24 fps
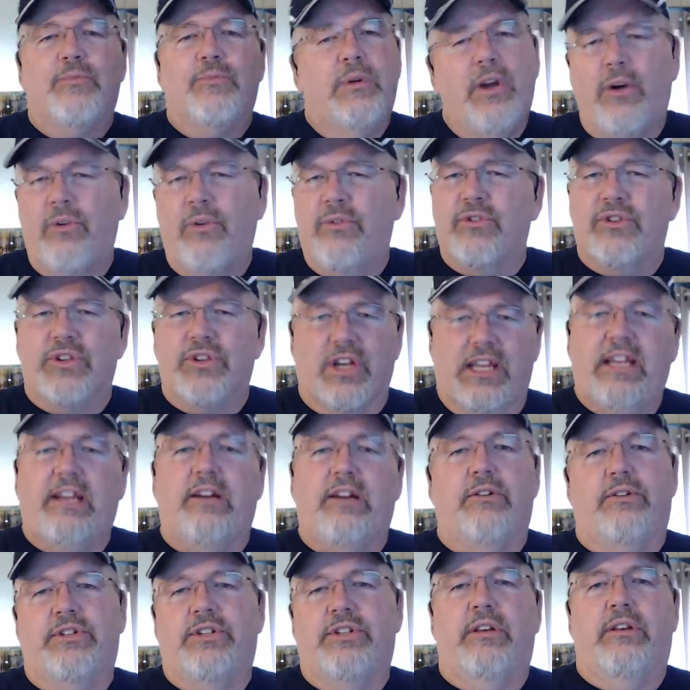We know there's
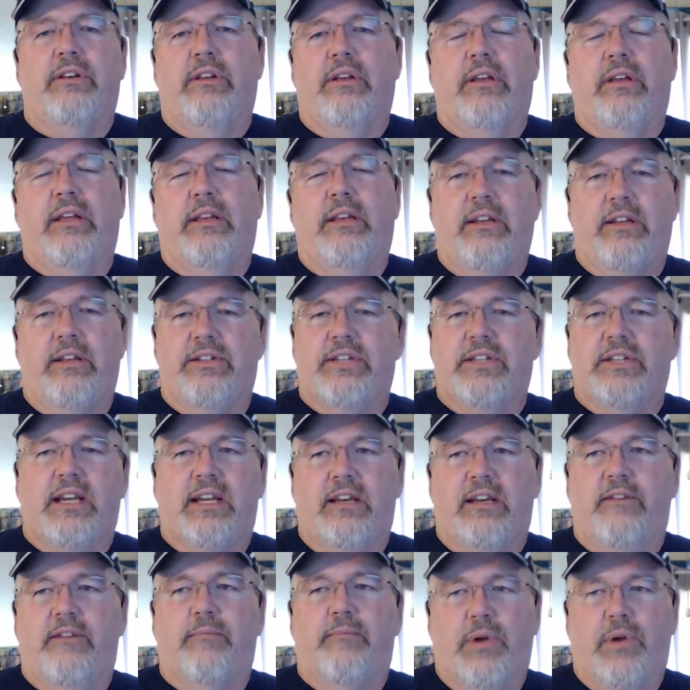leakers in the
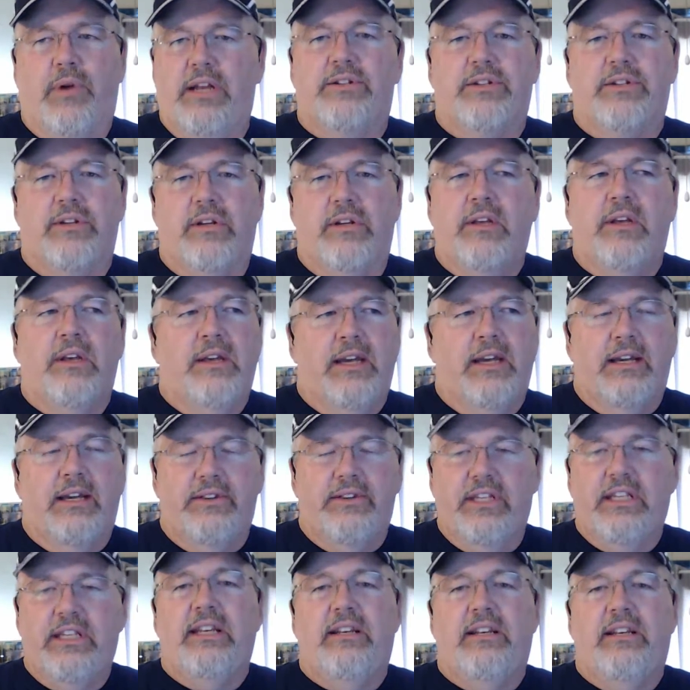executive branch, and
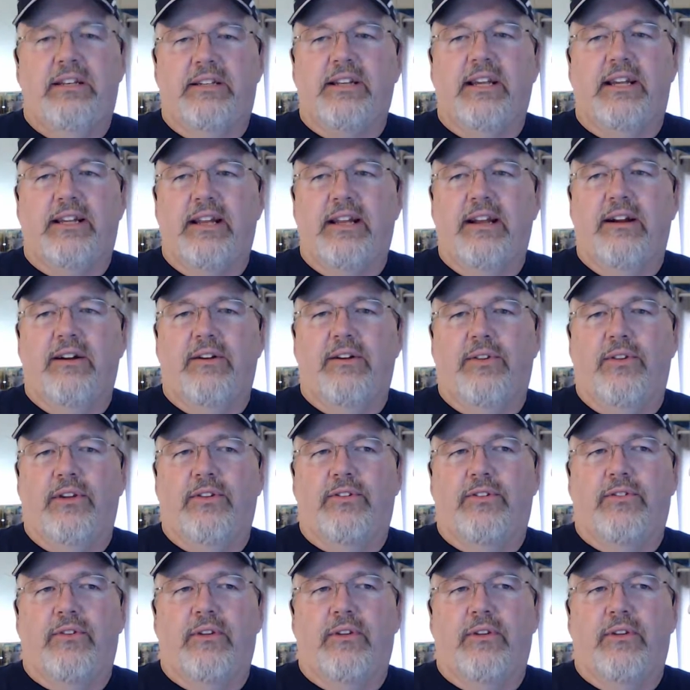they need to take care of this.